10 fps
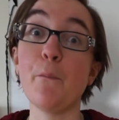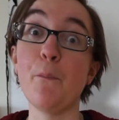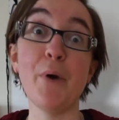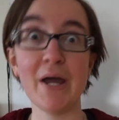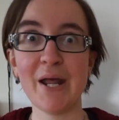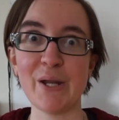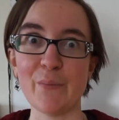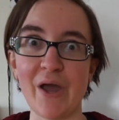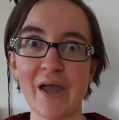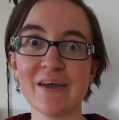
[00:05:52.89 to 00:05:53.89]
But
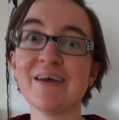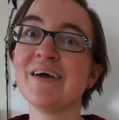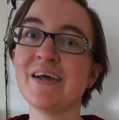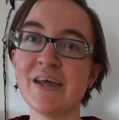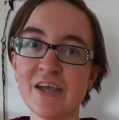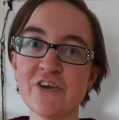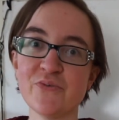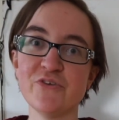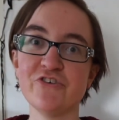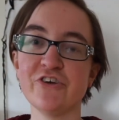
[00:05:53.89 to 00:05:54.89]
anyway, here's
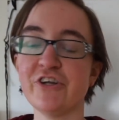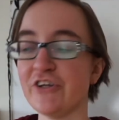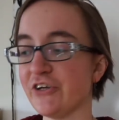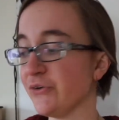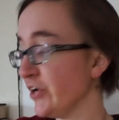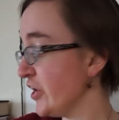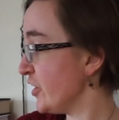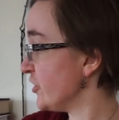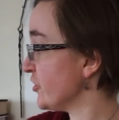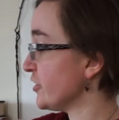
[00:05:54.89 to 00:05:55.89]
what you're gonna do.
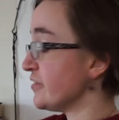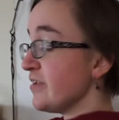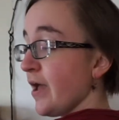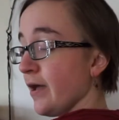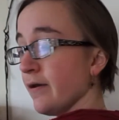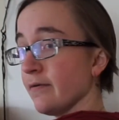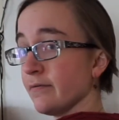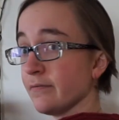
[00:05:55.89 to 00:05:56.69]
You're gonna take